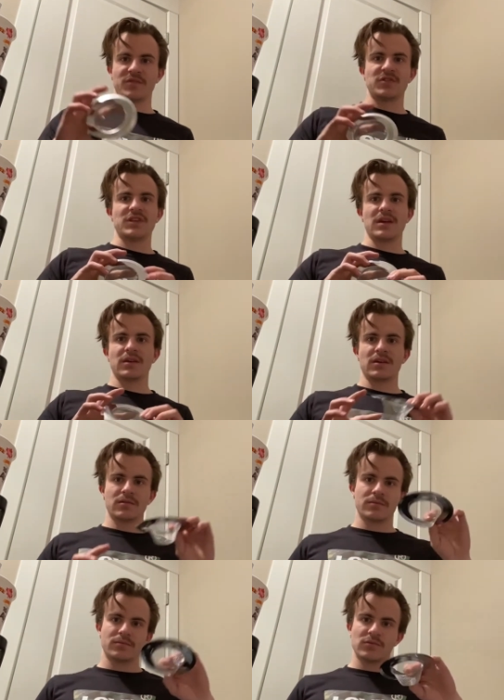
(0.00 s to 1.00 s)

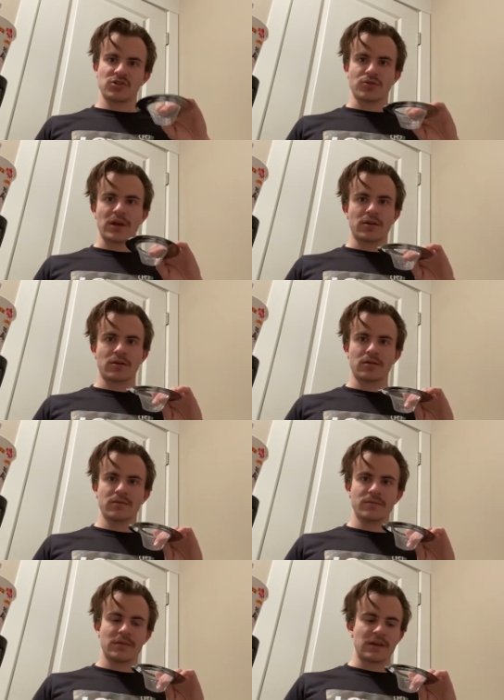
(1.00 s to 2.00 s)
sink strainer
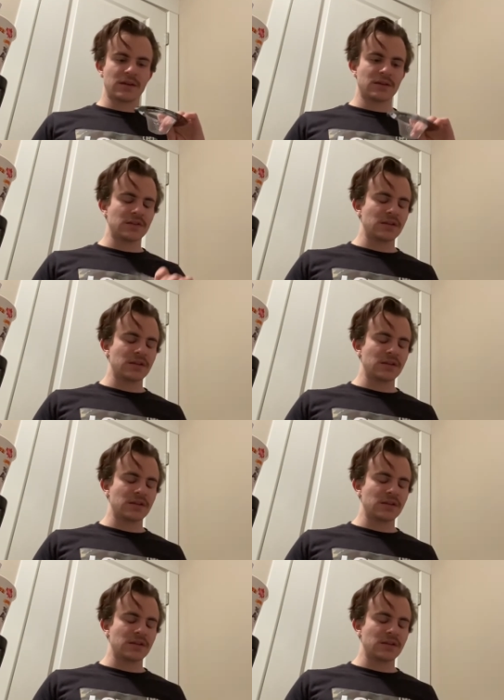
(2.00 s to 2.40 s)
things.